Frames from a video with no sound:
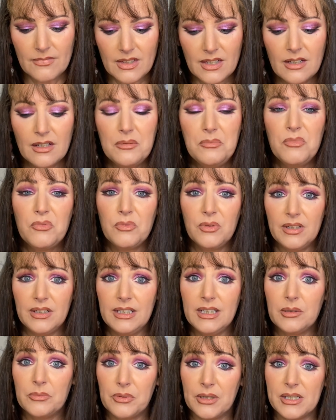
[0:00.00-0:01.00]
I'm
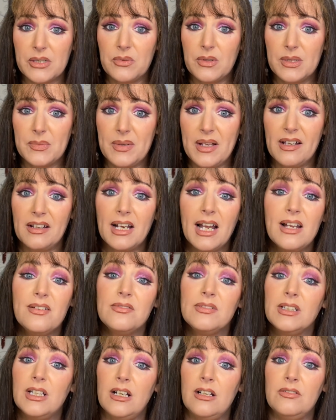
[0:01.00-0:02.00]
really impressed with this palette. I've
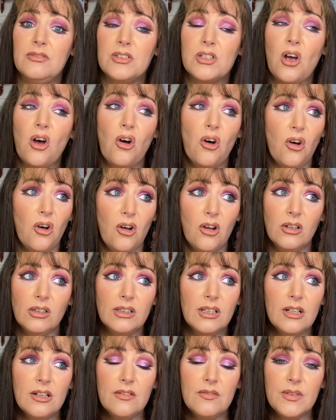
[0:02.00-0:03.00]
loved all
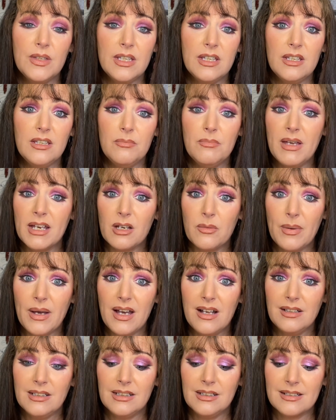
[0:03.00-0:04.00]
of the mega
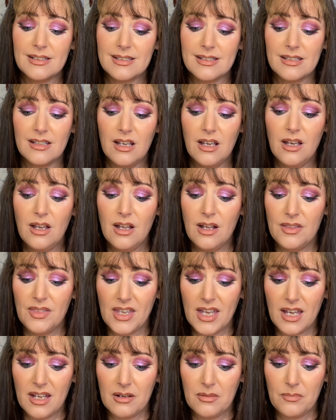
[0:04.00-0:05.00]
palettes
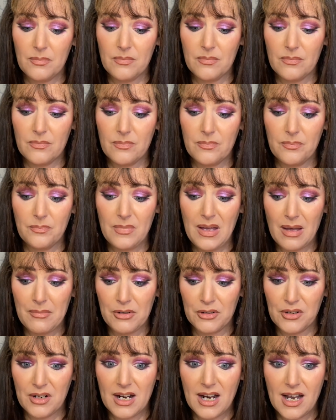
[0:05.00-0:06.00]
that Pat
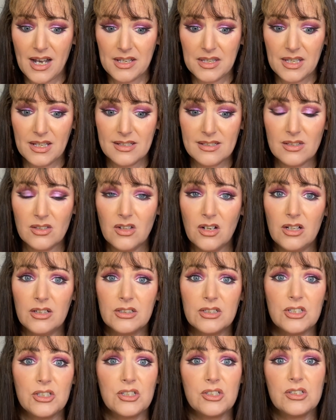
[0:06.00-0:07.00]
McGrath has
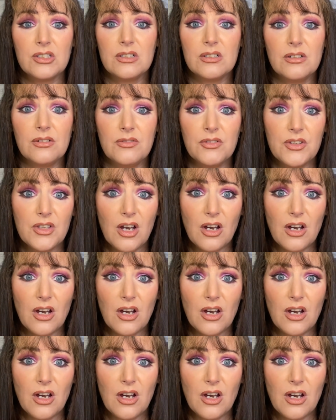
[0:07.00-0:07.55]
launched for the